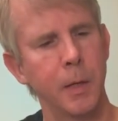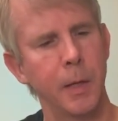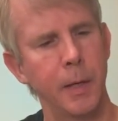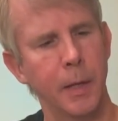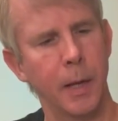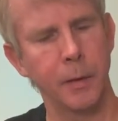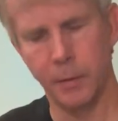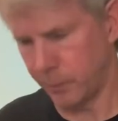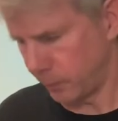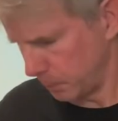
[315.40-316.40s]
and I
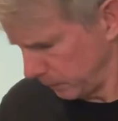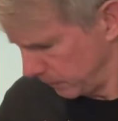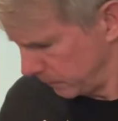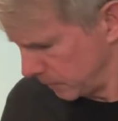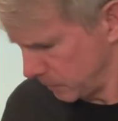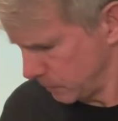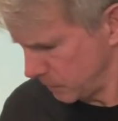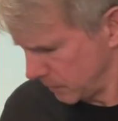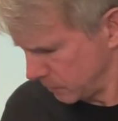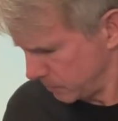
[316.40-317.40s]
just believe that it
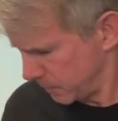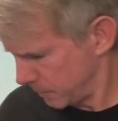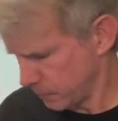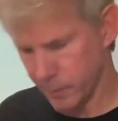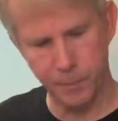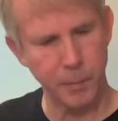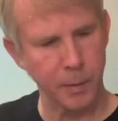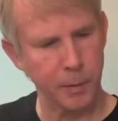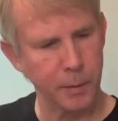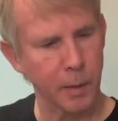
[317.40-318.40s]
sits better
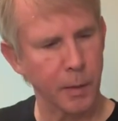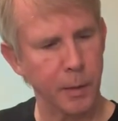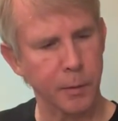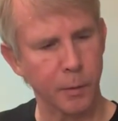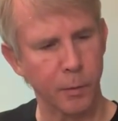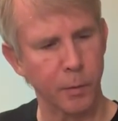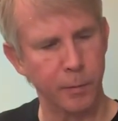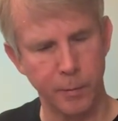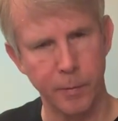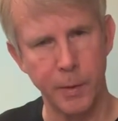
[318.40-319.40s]
in the groove
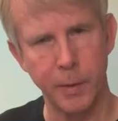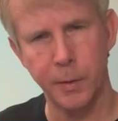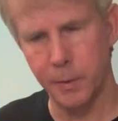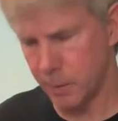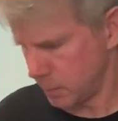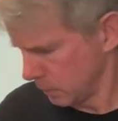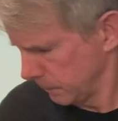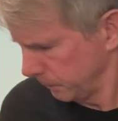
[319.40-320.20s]
of the nut here,